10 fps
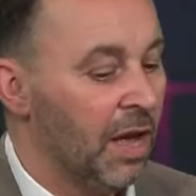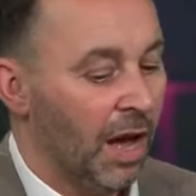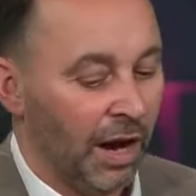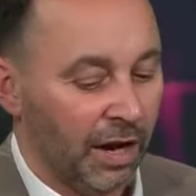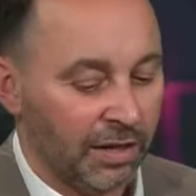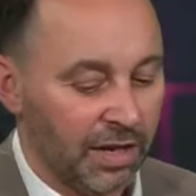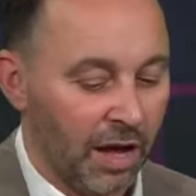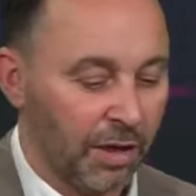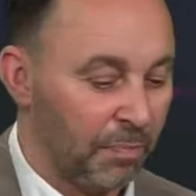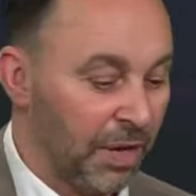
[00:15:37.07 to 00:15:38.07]
And
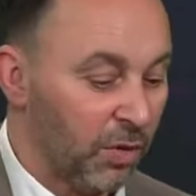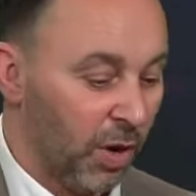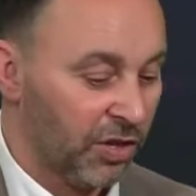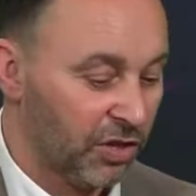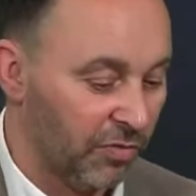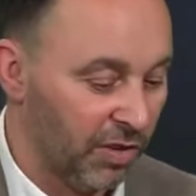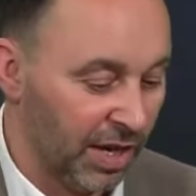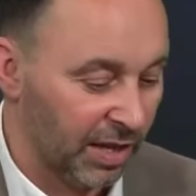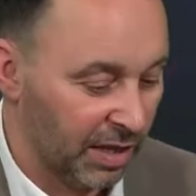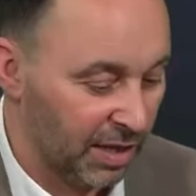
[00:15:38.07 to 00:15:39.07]
the big question
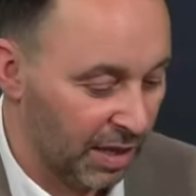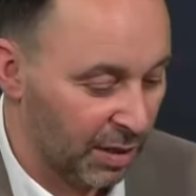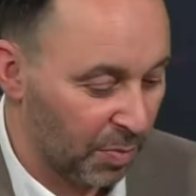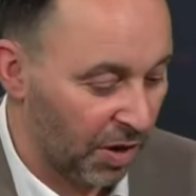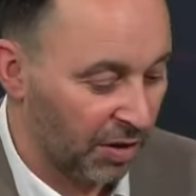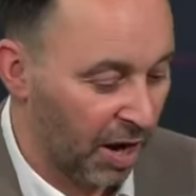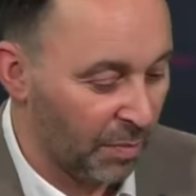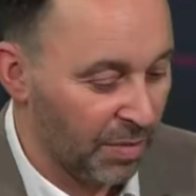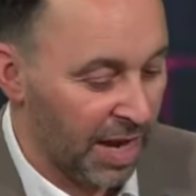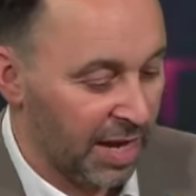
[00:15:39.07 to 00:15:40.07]
really in this
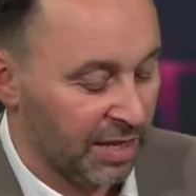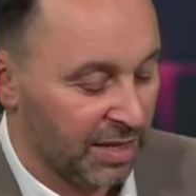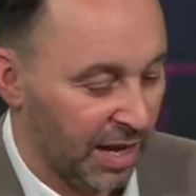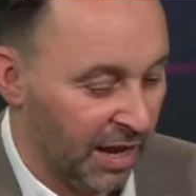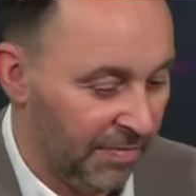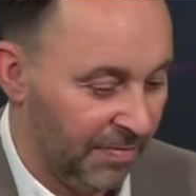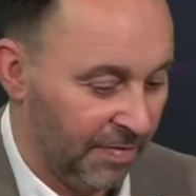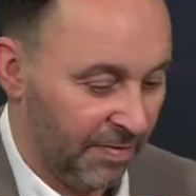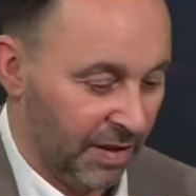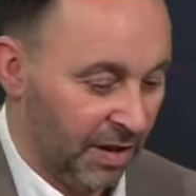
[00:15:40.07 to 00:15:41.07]
programme is,
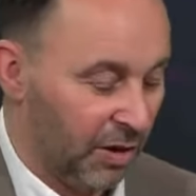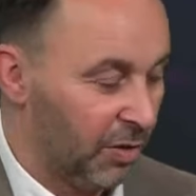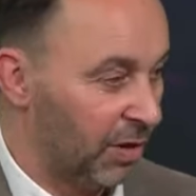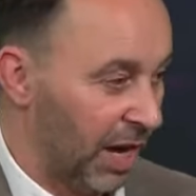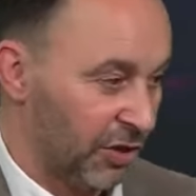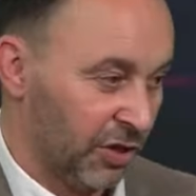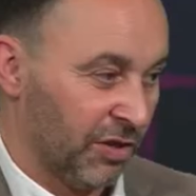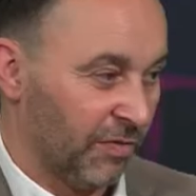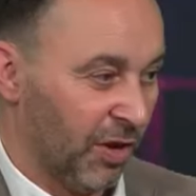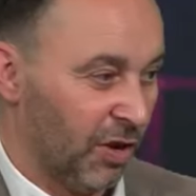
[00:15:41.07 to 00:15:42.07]
if the local
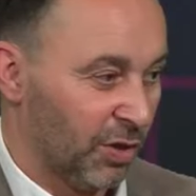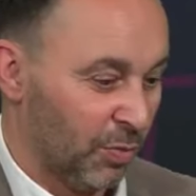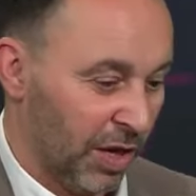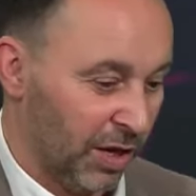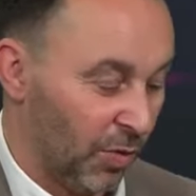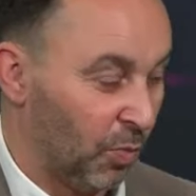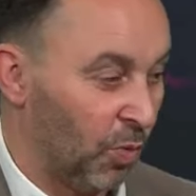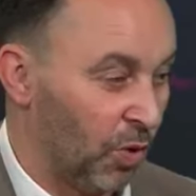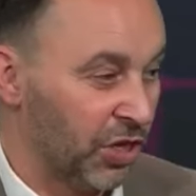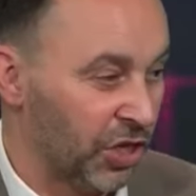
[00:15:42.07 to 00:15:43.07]
elections of last week
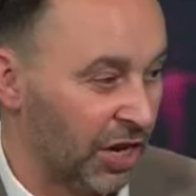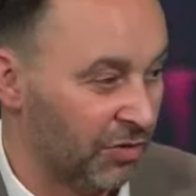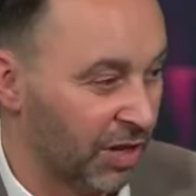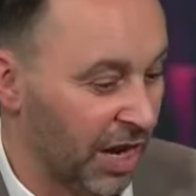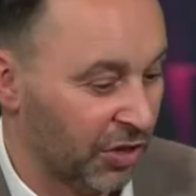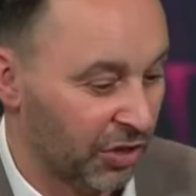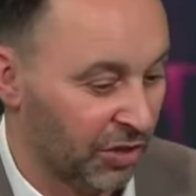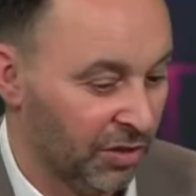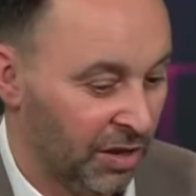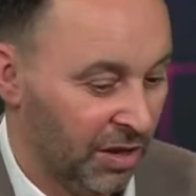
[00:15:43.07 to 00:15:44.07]
were a general
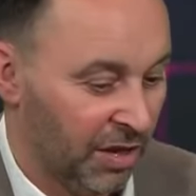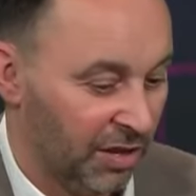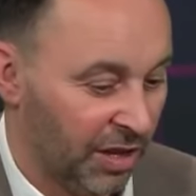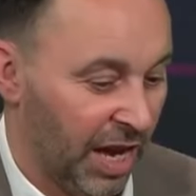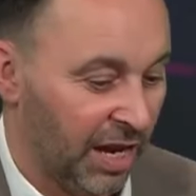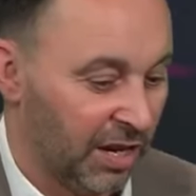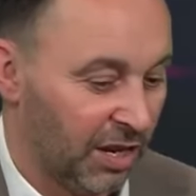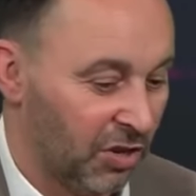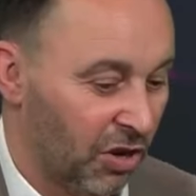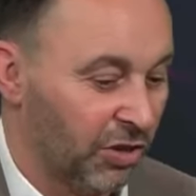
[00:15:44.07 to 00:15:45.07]
election, then
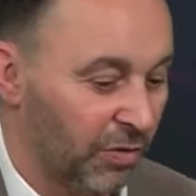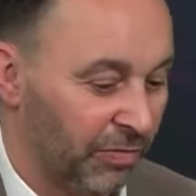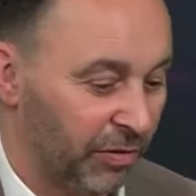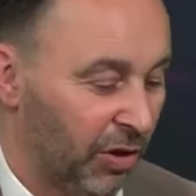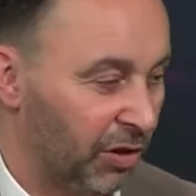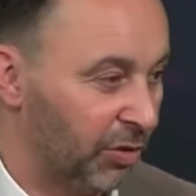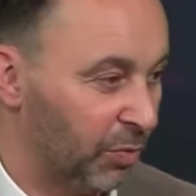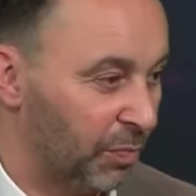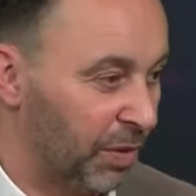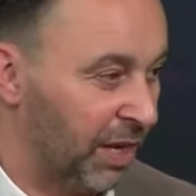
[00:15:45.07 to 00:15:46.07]
Nigel Farage
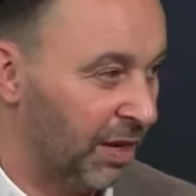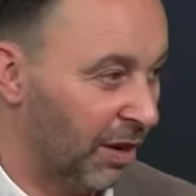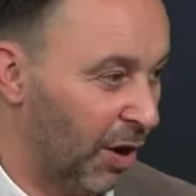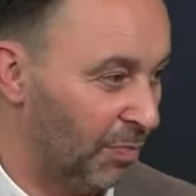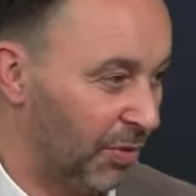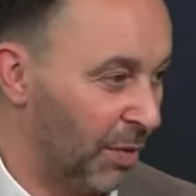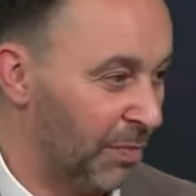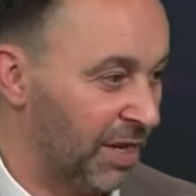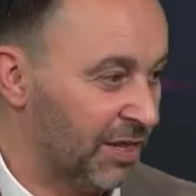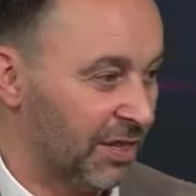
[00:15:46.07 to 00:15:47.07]
would be our Prime
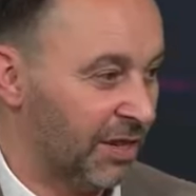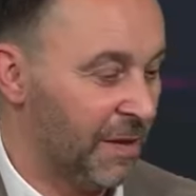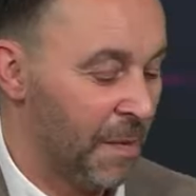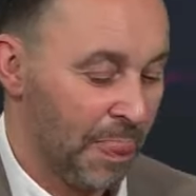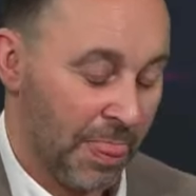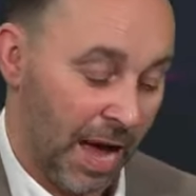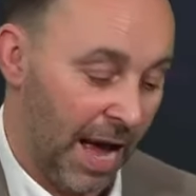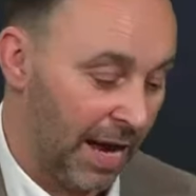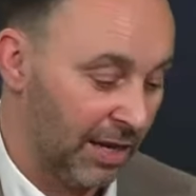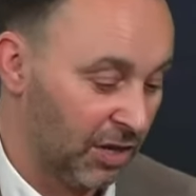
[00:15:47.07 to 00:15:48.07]
Minister,
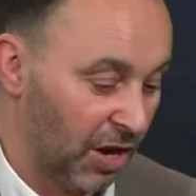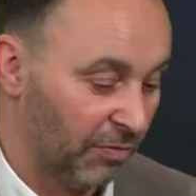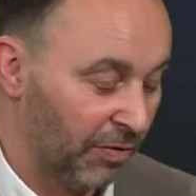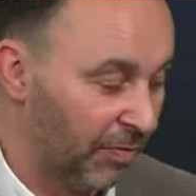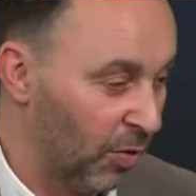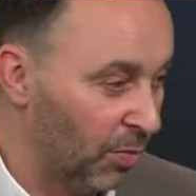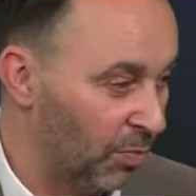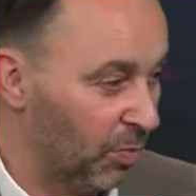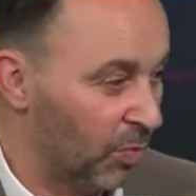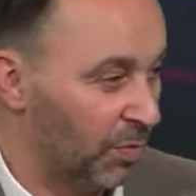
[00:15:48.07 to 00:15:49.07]
and
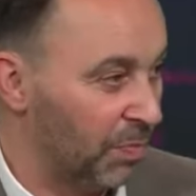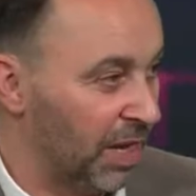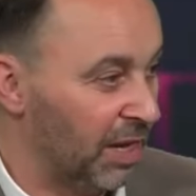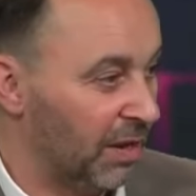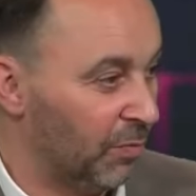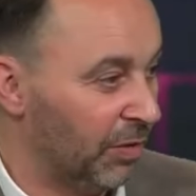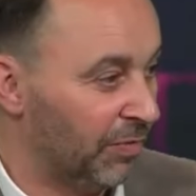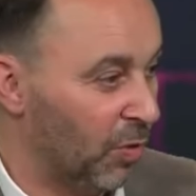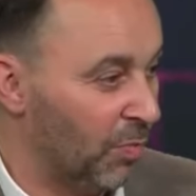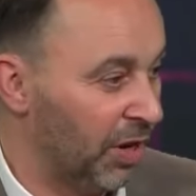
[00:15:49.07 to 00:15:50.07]
Reform would
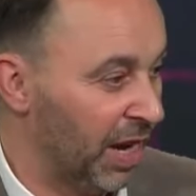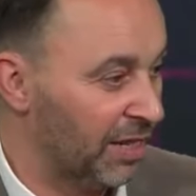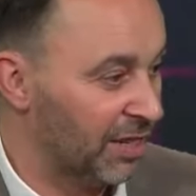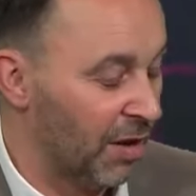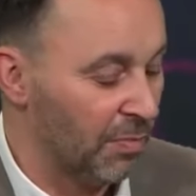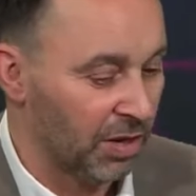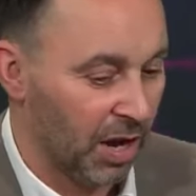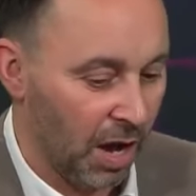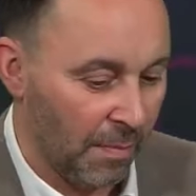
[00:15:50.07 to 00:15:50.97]
form our next government.